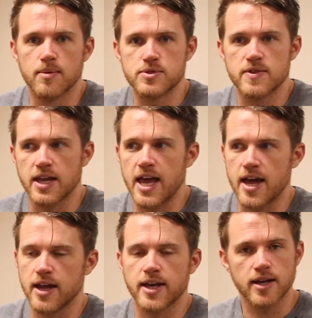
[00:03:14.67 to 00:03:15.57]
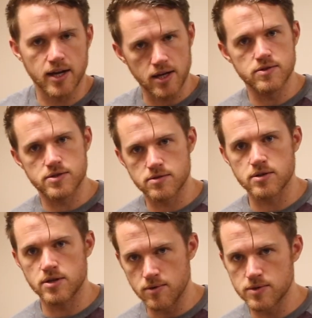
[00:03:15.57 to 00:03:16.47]
so that Kat and I can kind of
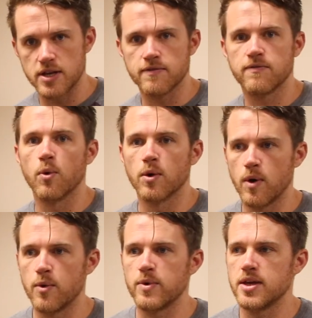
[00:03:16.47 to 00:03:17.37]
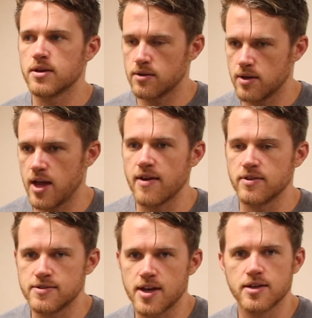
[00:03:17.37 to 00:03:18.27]
use it for what we have
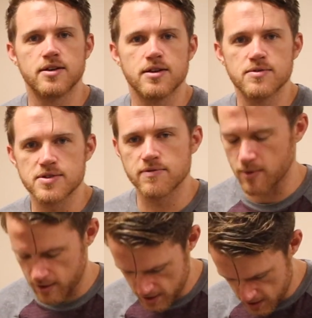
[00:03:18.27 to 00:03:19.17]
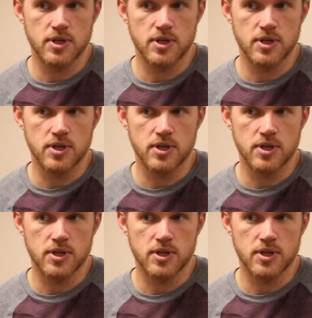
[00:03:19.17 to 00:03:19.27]
intended to use it for.